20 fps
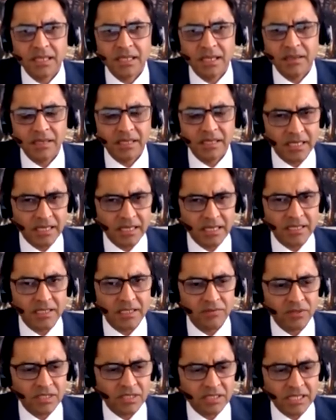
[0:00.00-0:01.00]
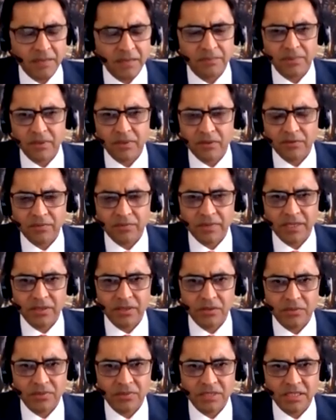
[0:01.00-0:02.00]
Again, I'll give the example of my
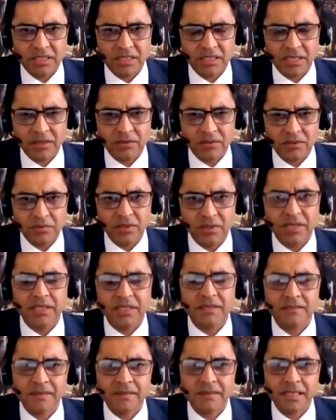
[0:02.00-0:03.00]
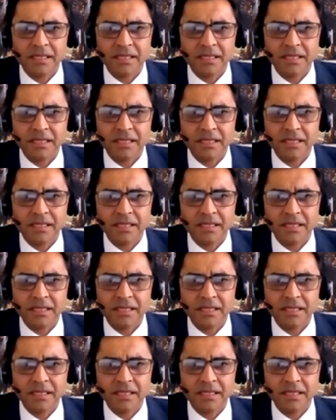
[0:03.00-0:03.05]
home city now, Dubai.